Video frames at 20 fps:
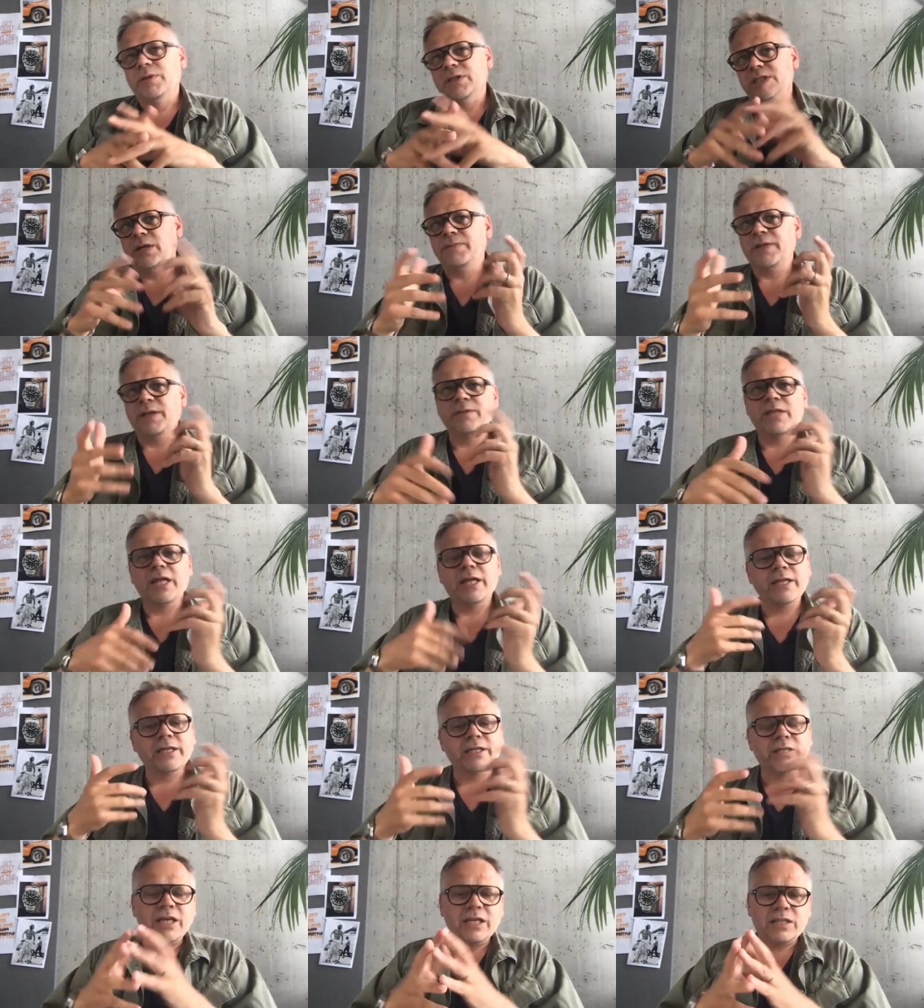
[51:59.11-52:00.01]
but sometimes
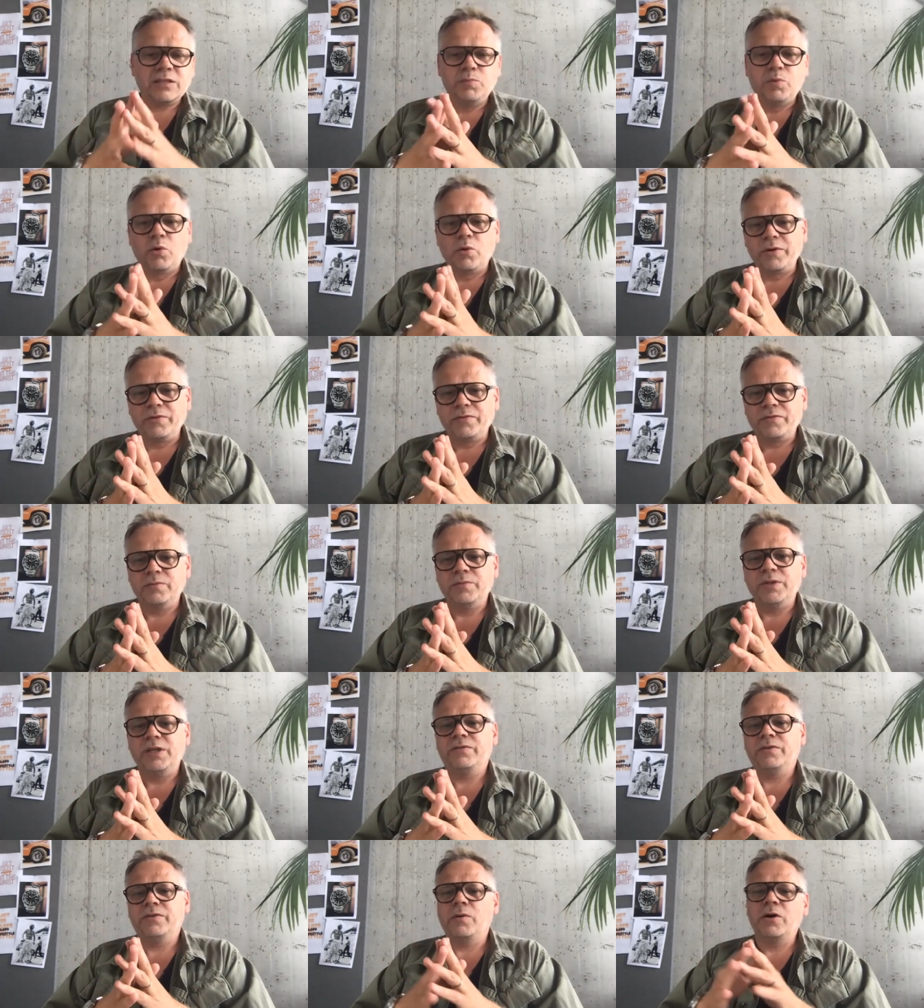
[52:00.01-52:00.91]
then it gets boring for
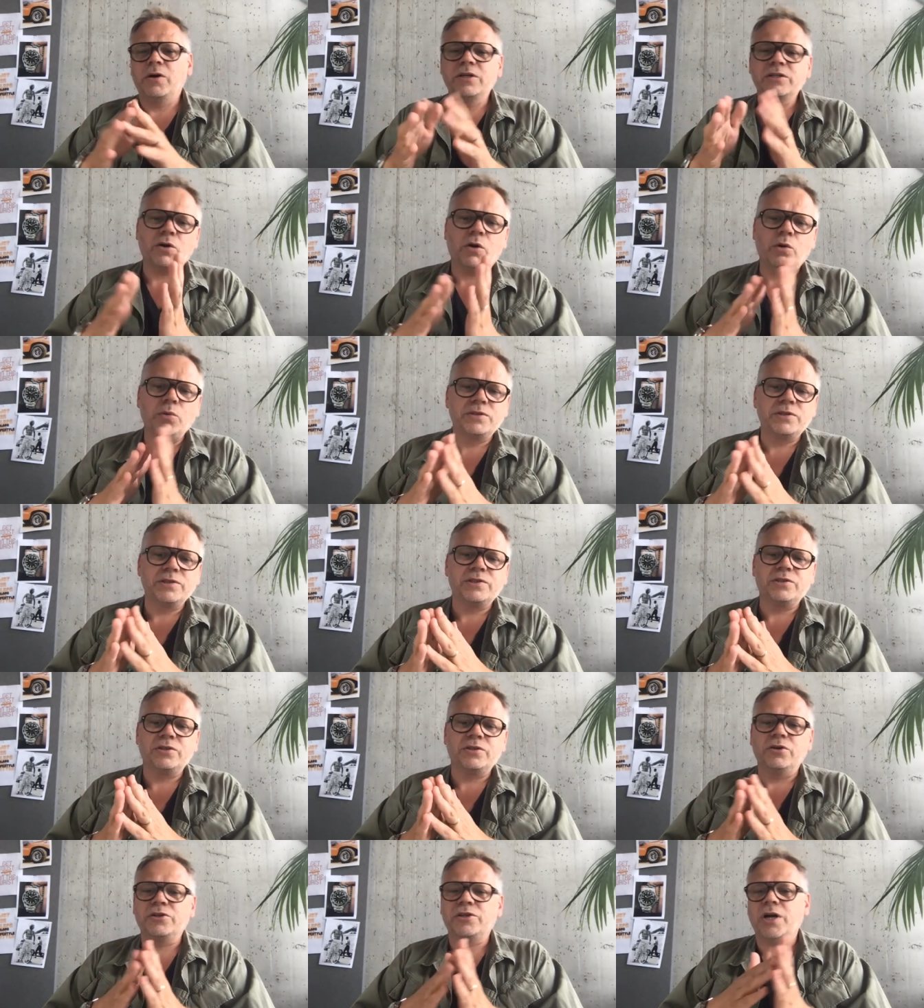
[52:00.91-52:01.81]
me for always always the
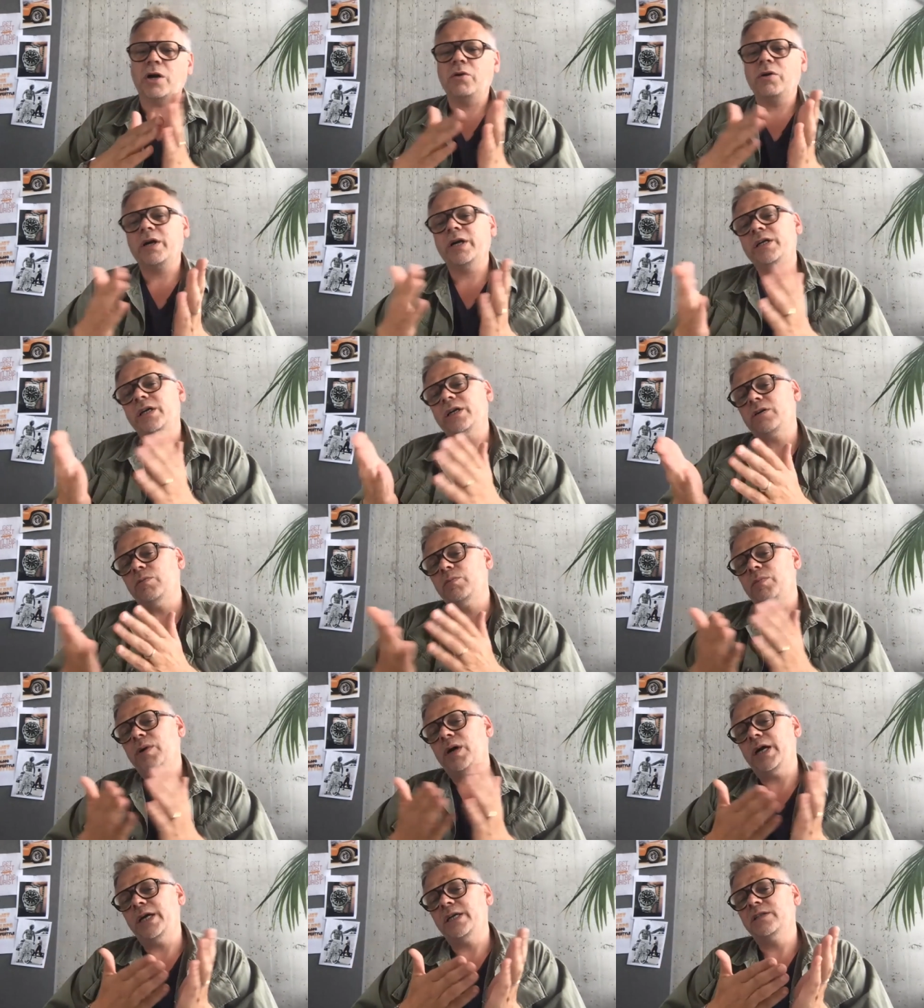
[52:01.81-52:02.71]
search how can i
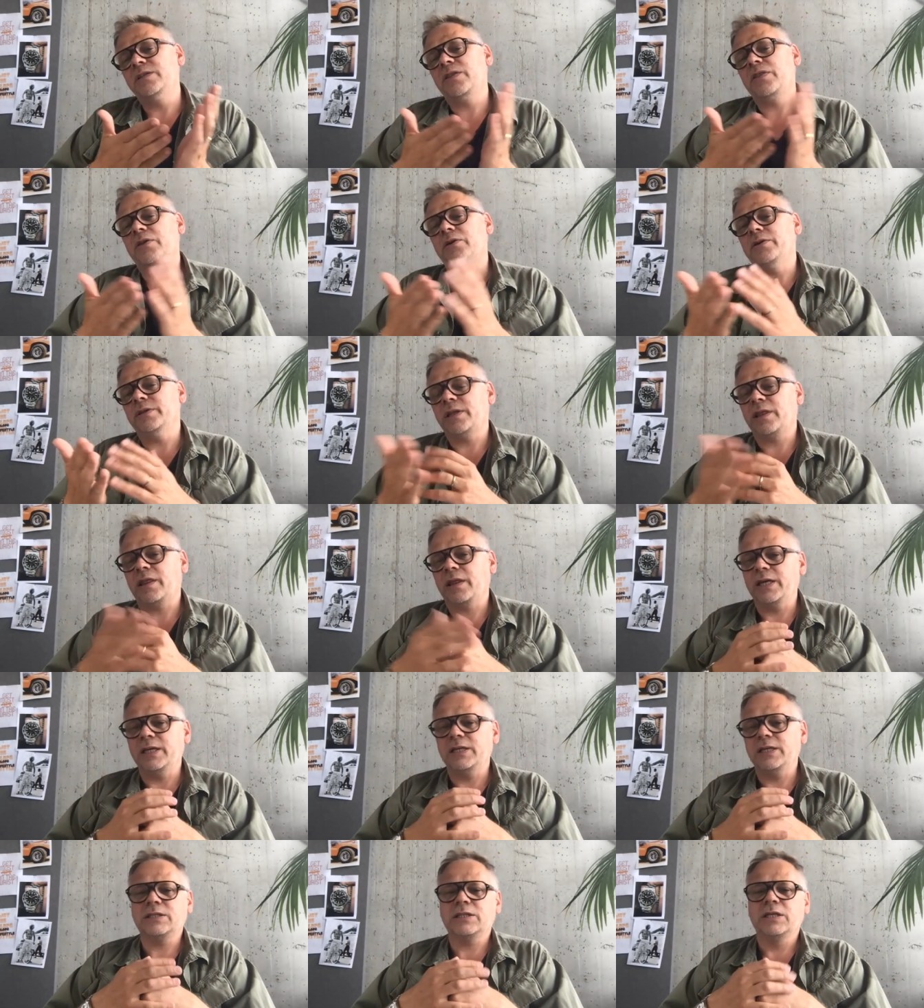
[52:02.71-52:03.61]
combine certain
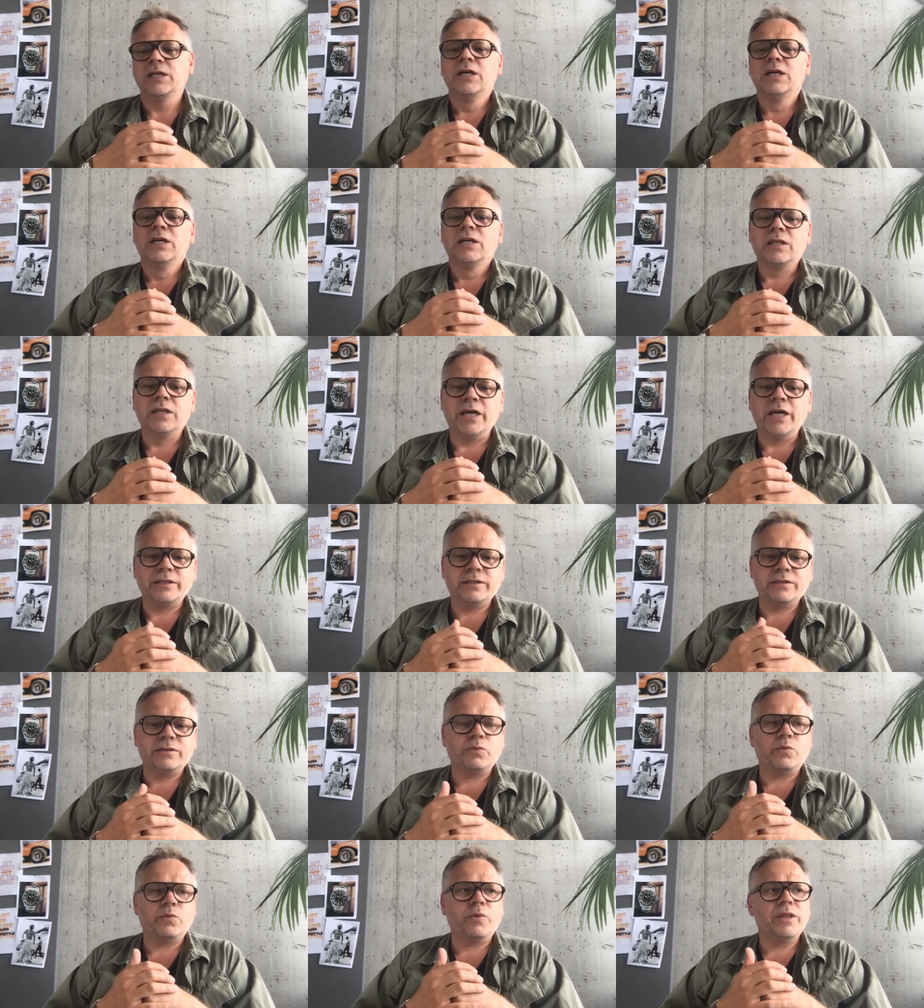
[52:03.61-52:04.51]
things that
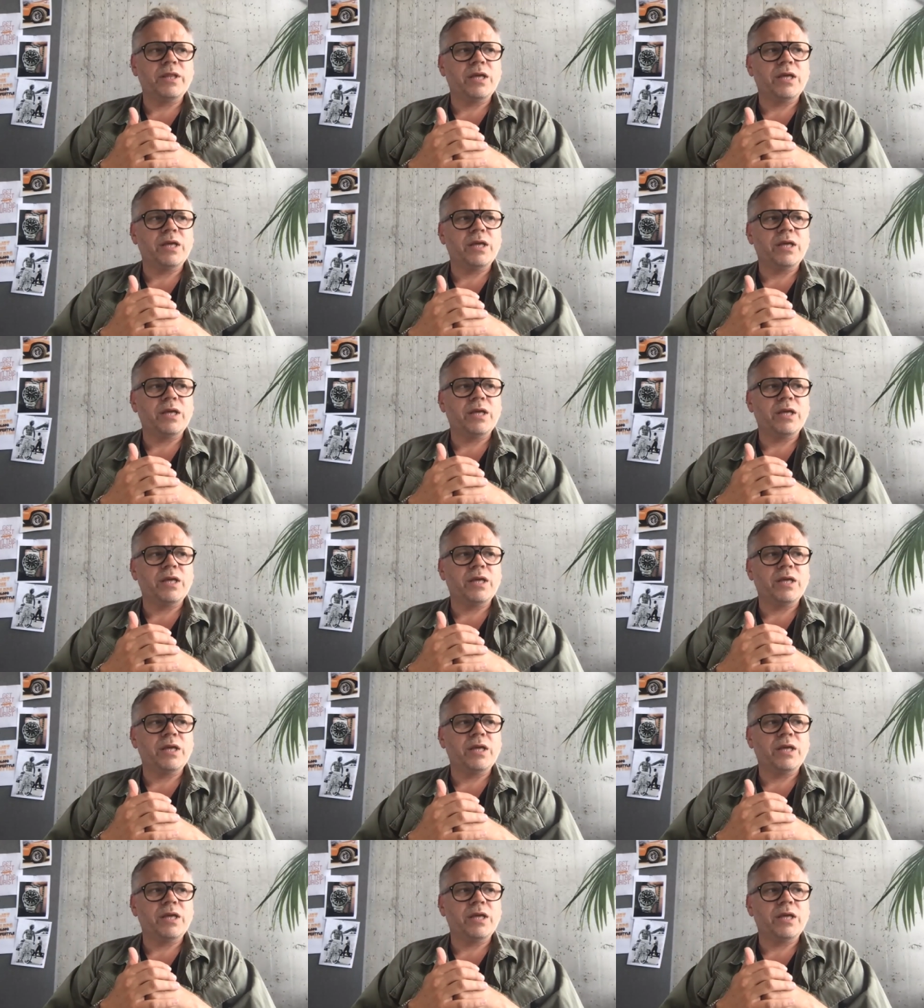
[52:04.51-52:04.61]
when